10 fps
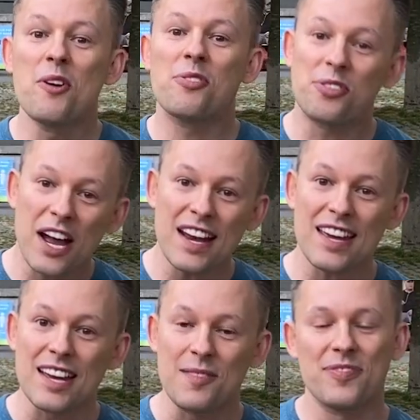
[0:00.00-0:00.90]

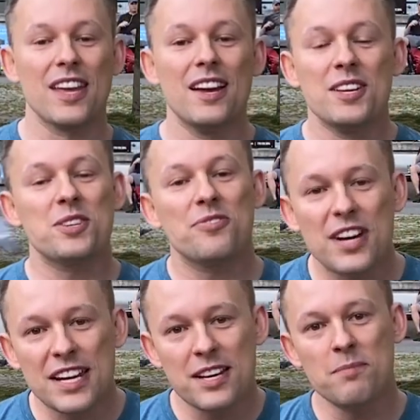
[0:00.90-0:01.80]
Freddie. So
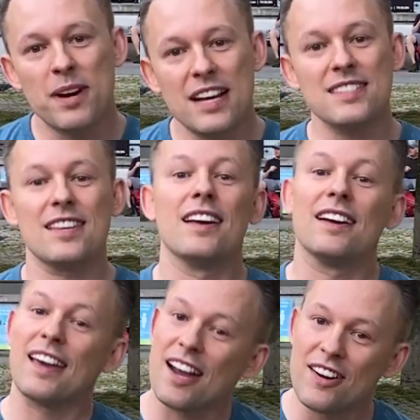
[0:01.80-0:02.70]
Freddie combines
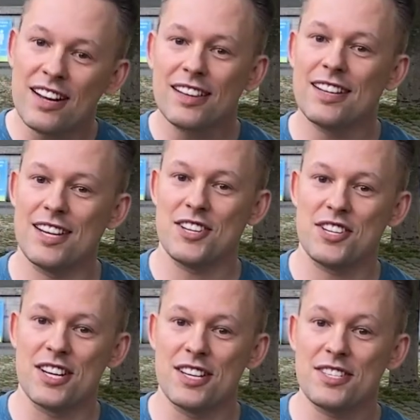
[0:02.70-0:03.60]
caring
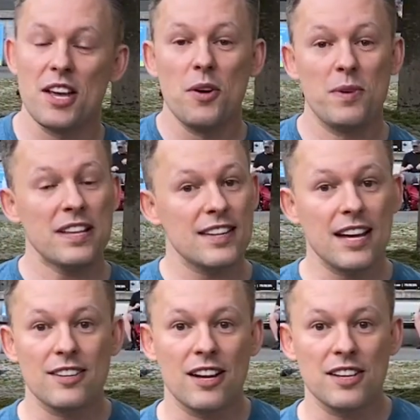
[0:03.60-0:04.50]
clinicians with
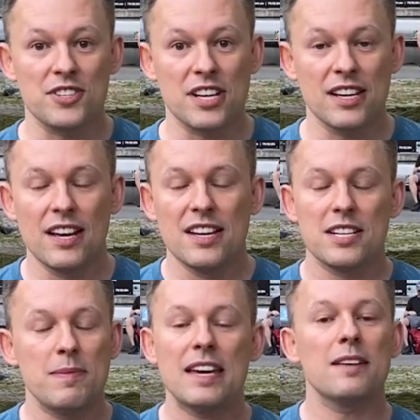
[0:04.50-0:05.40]
technology
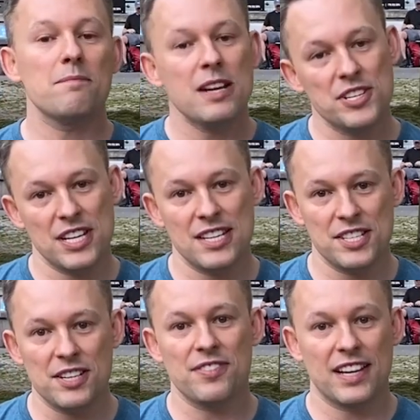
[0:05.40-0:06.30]
to make it much
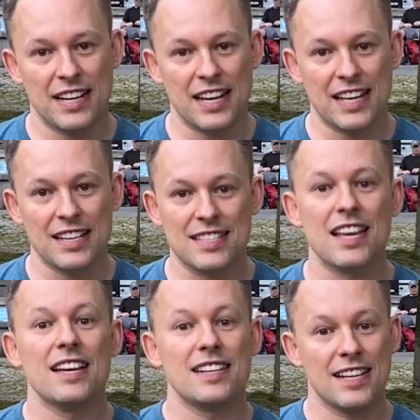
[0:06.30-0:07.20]
easier for Canadians
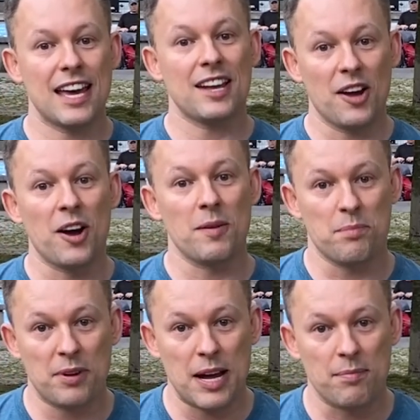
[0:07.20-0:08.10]
to get on
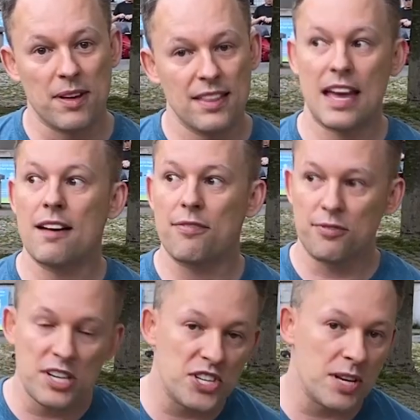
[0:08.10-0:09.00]
PrEP. They have
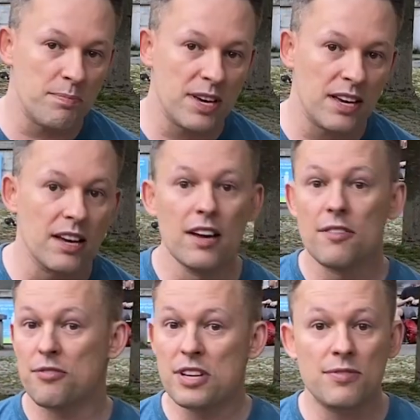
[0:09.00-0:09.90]
free shipping,
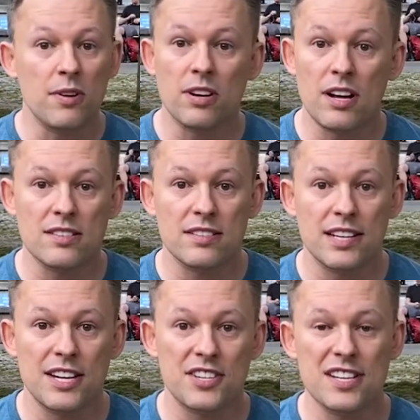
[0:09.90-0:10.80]
free phone
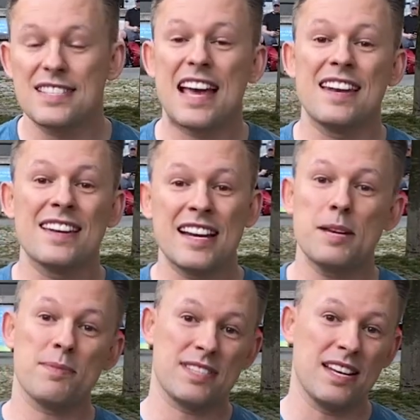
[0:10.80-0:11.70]
consultations, and
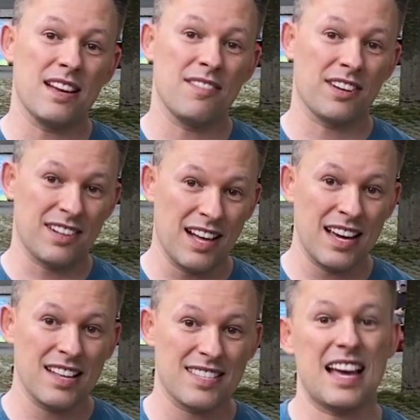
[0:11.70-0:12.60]
90% of their
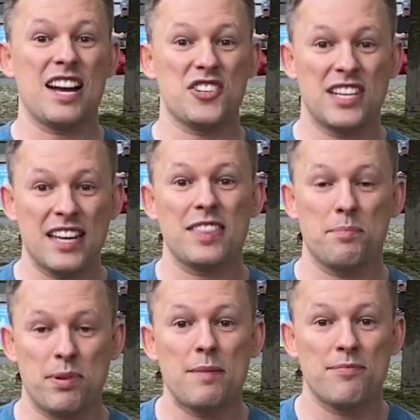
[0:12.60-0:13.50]
clients actually get the
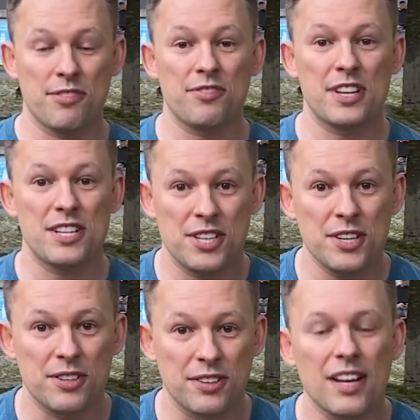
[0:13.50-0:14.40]
PrEP for free
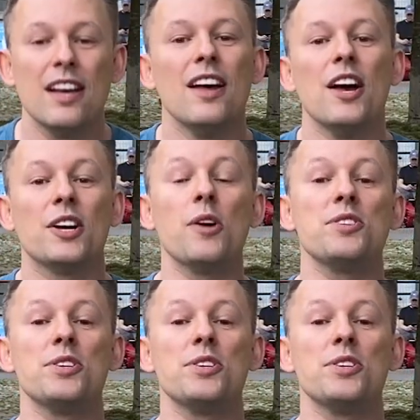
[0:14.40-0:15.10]
too. Go